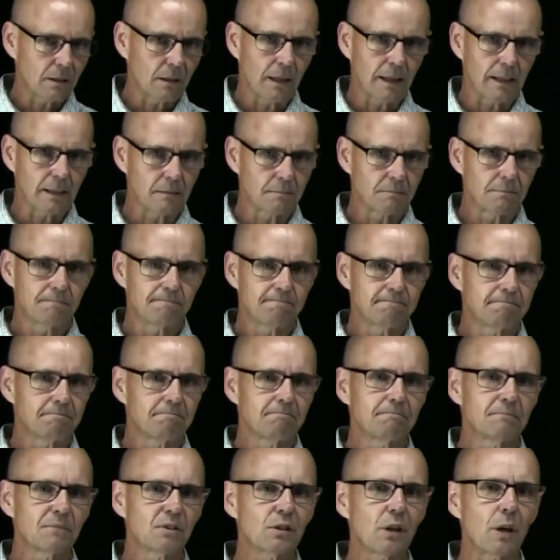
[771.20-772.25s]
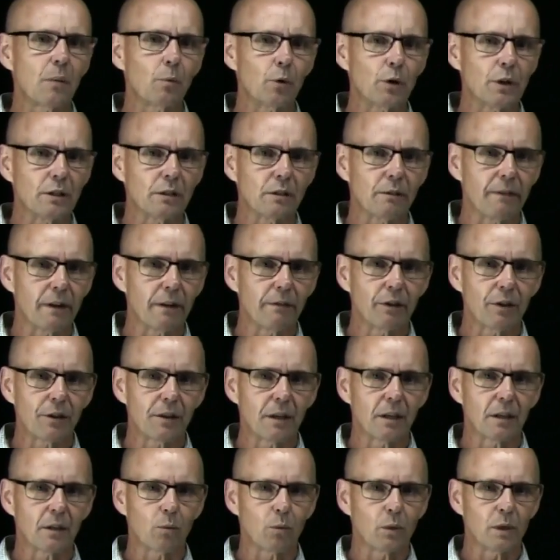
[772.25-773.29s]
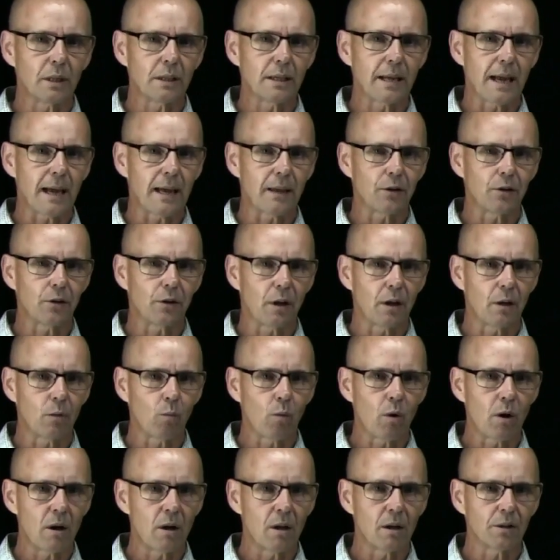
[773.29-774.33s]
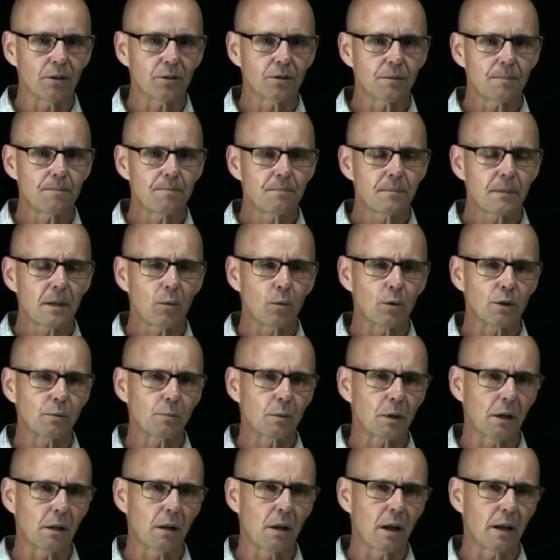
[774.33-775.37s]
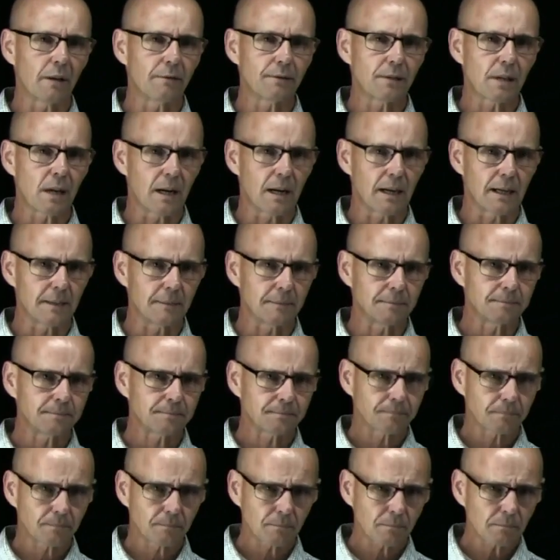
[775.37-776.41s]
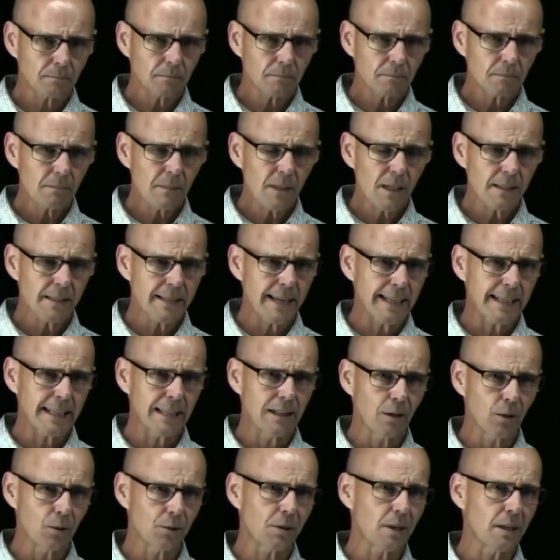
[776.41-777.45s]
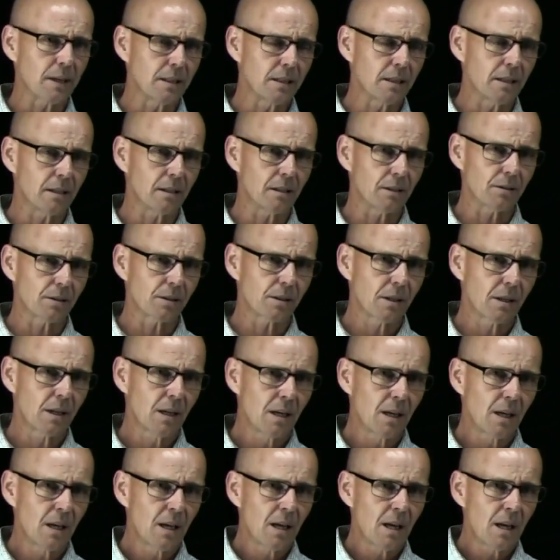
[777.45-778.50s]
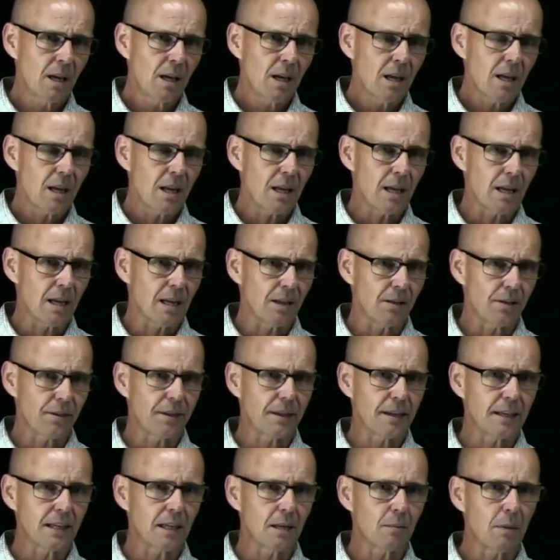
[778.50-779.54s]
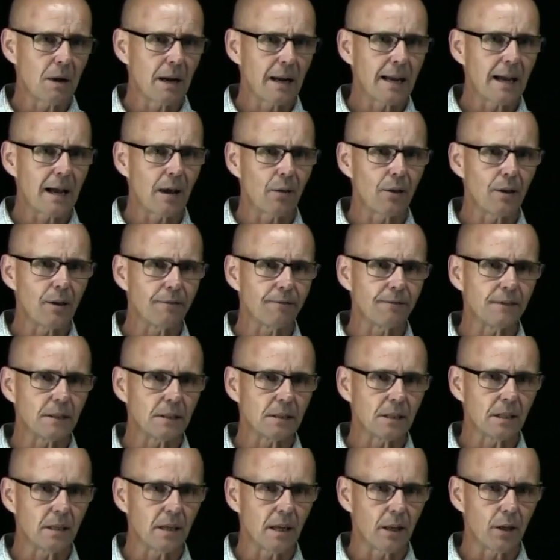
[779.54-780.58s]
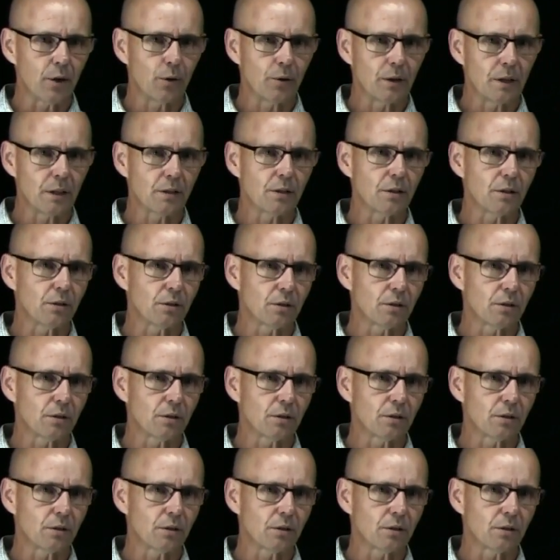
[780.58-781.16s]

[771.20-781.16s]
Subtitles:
like summaries of everything that we had gathered on walls. We spent a lot of time taking those ideas and thinking about how they fit together into